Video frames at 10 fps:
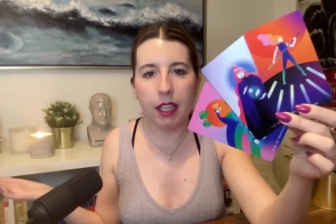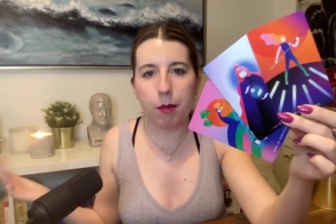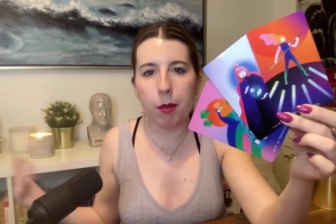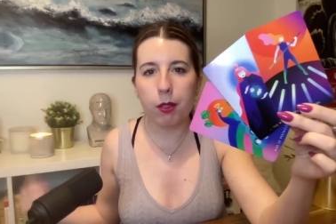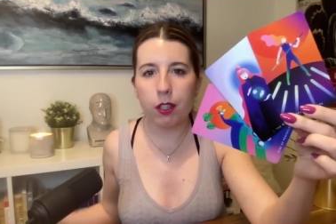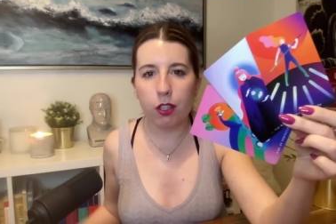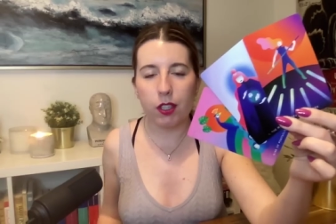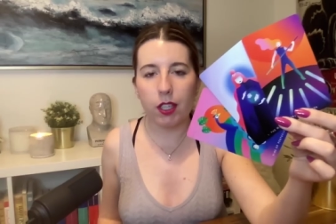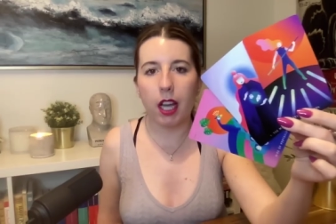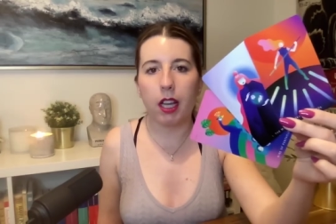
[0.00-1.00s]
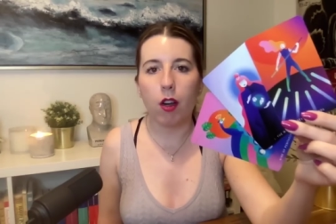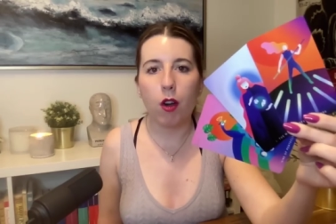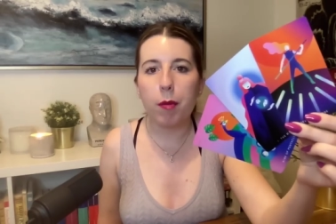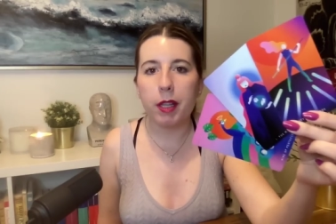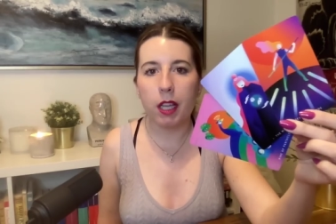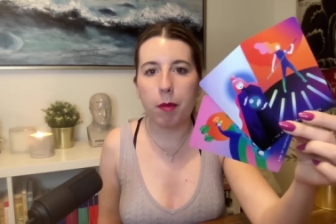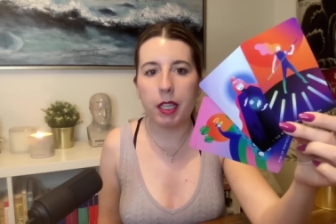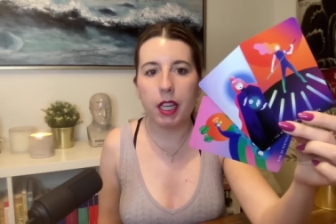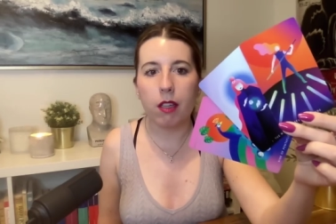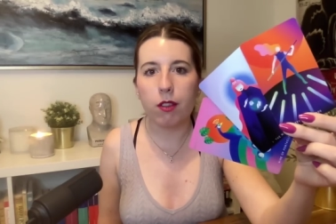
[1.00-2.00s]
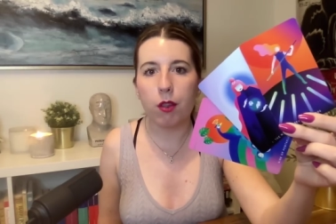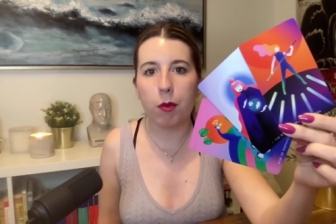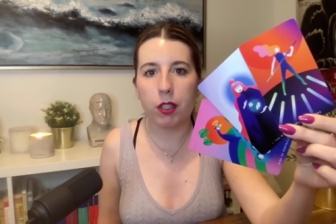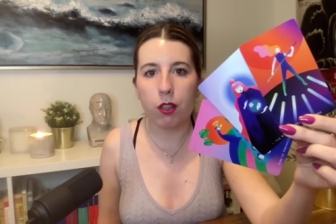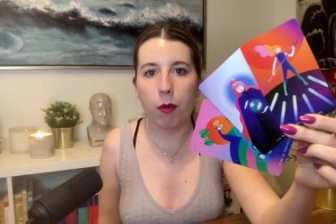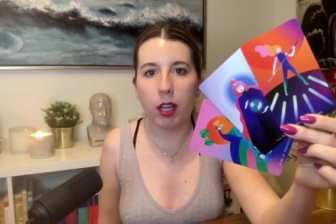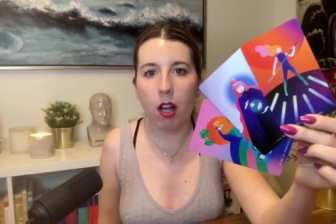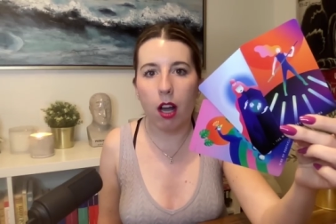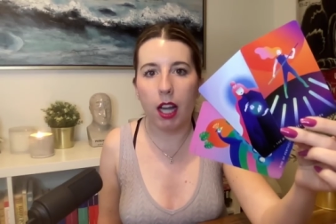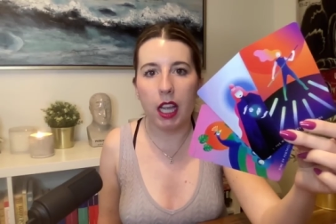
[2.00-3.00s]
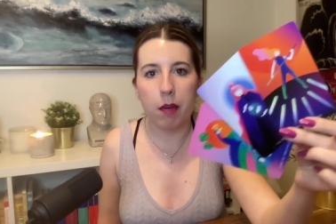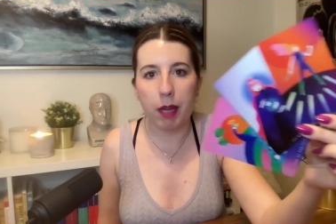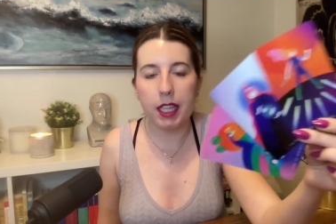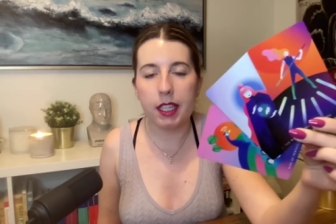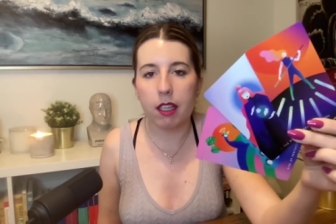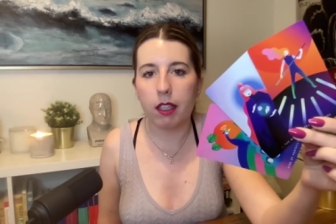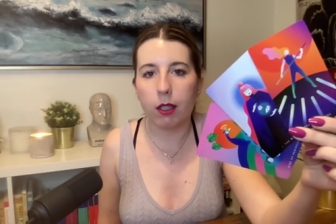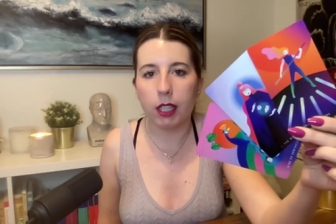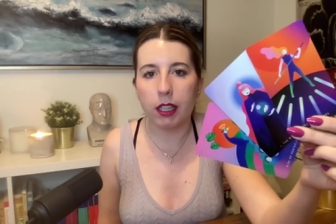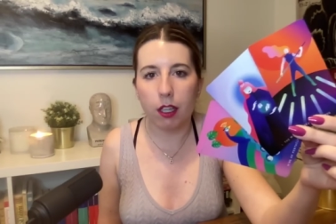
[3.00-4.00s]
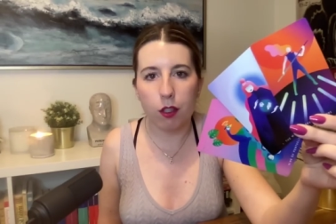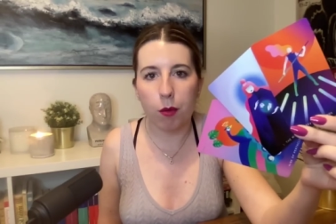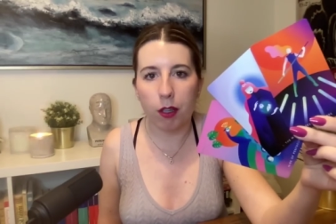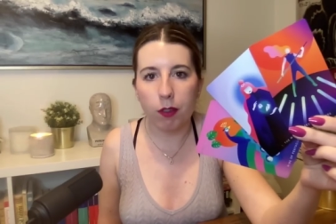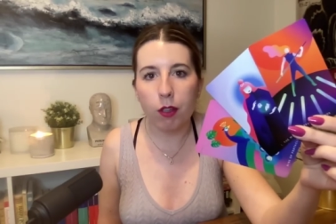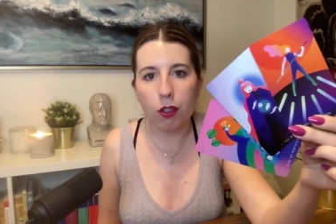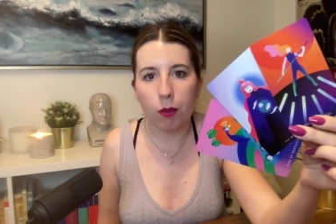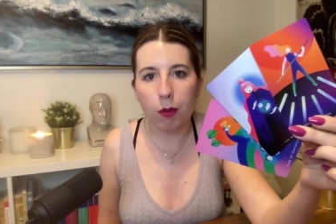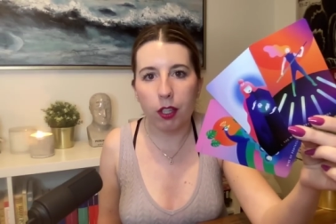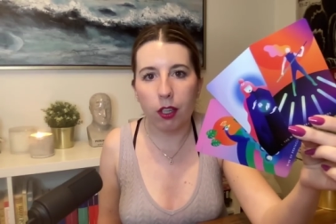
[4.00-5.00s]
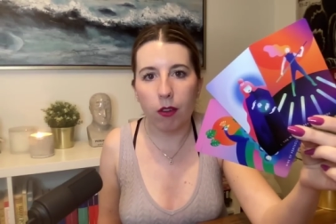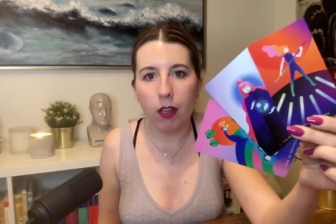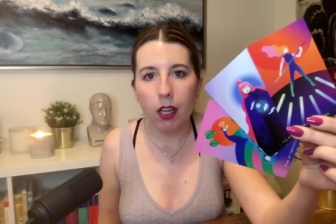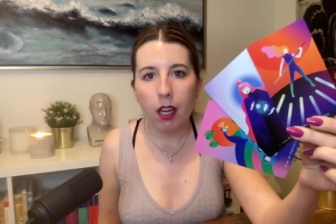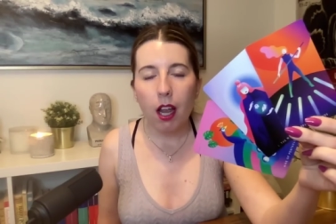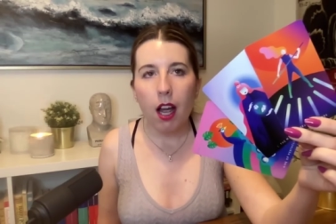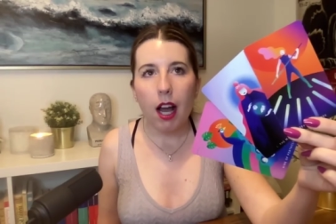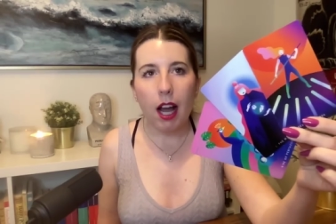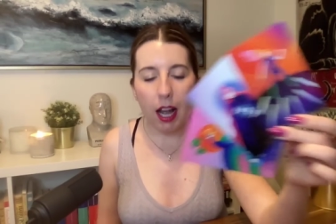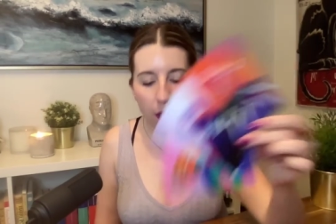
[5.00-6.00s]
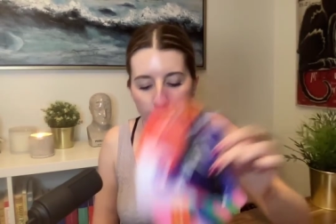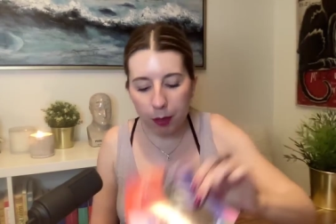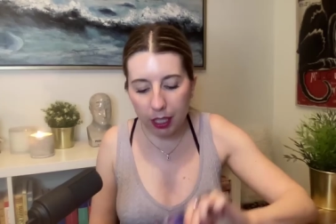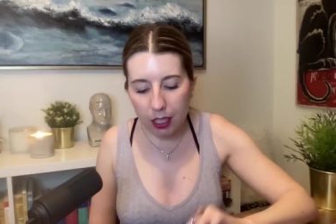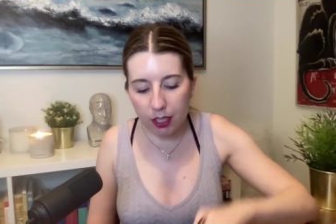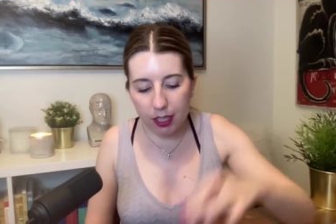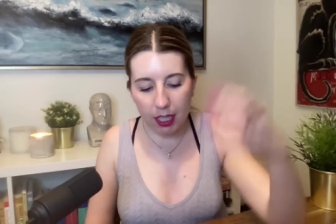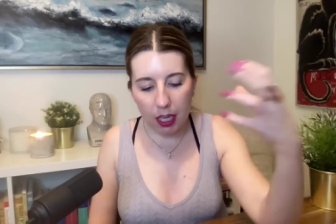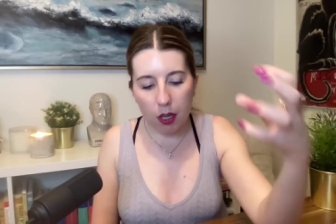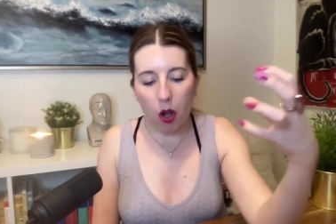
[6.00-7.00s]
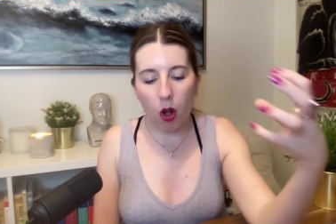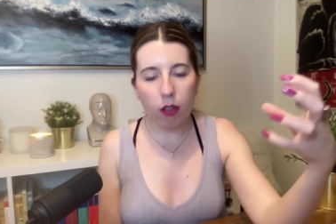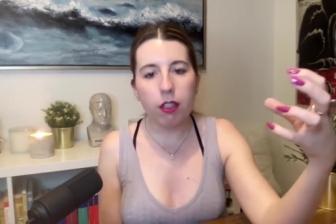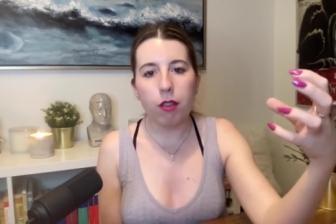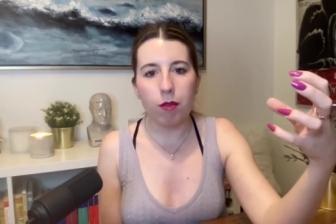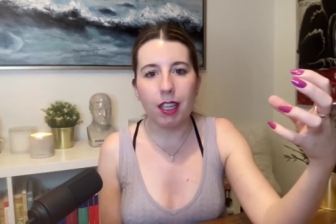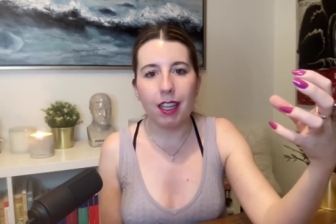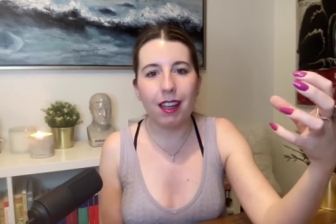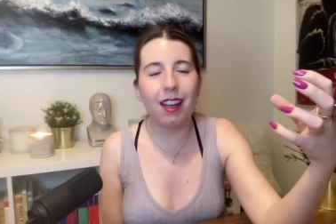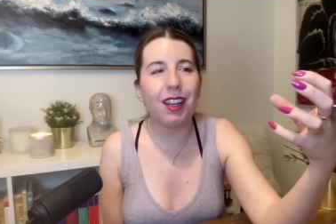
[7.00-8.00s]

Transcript: this person just kind of opens up and tells you what's going on and makes it clear that they do want a future with you. I really just think all you need,